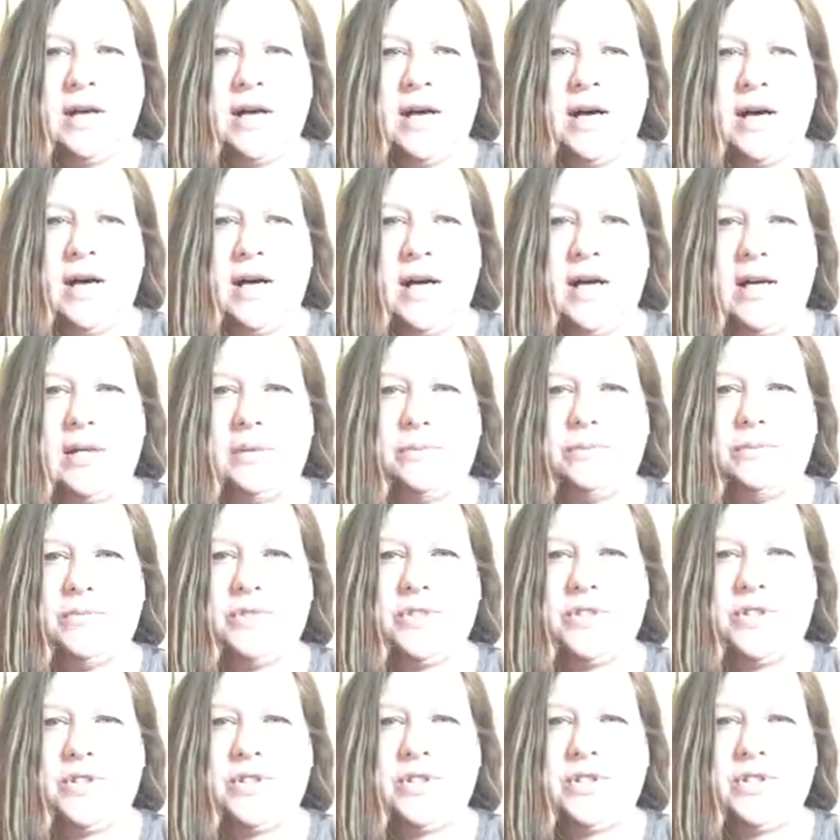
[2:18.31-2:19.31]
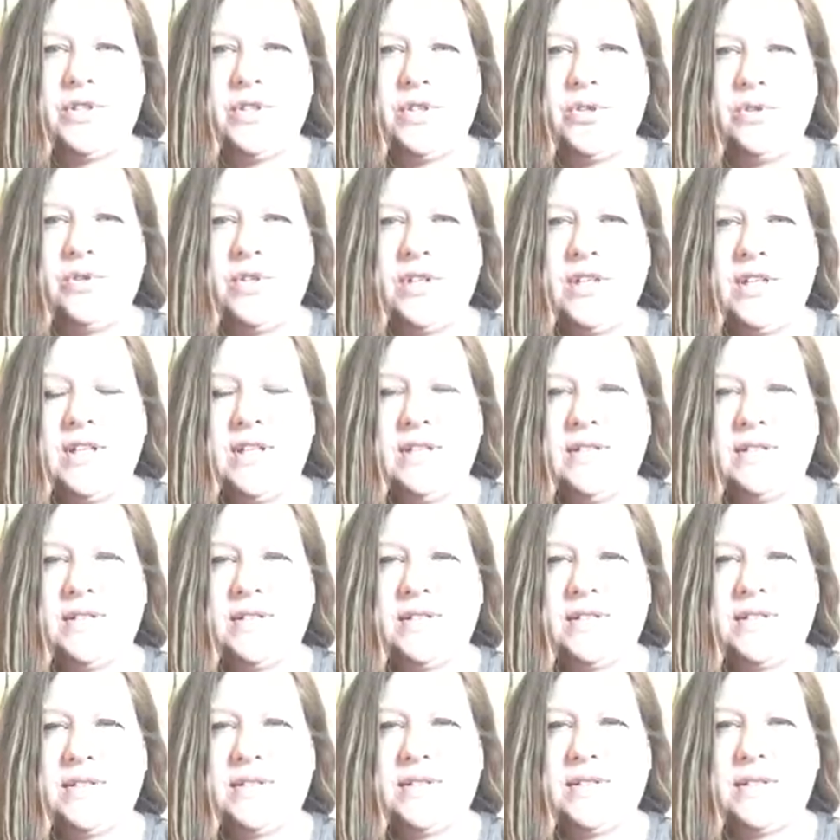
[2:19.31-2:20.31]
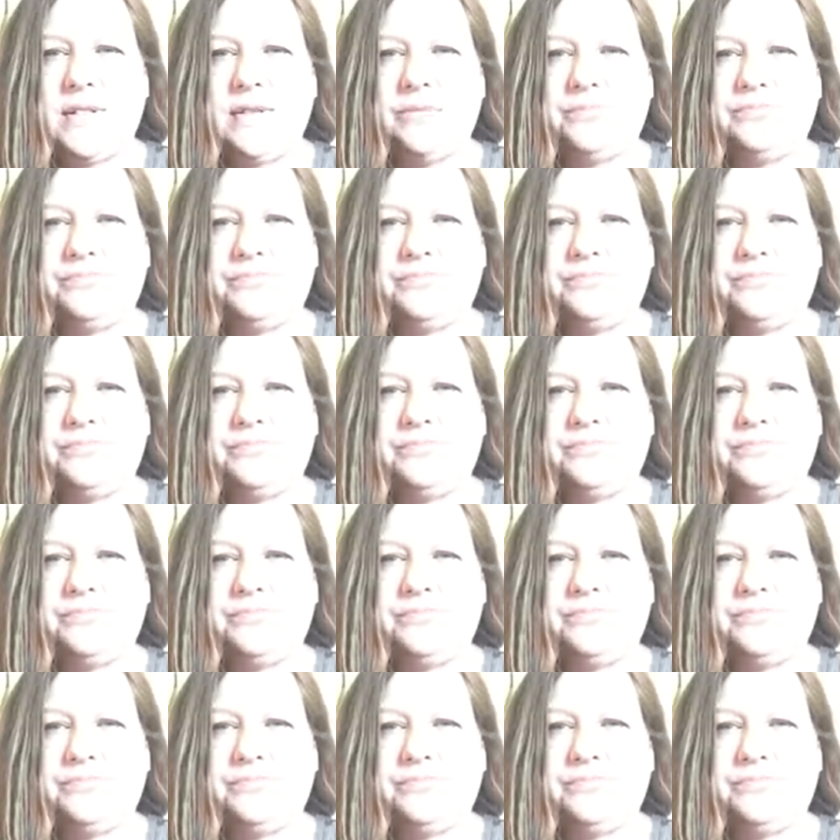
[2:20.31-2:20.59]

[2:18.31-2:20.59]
to do these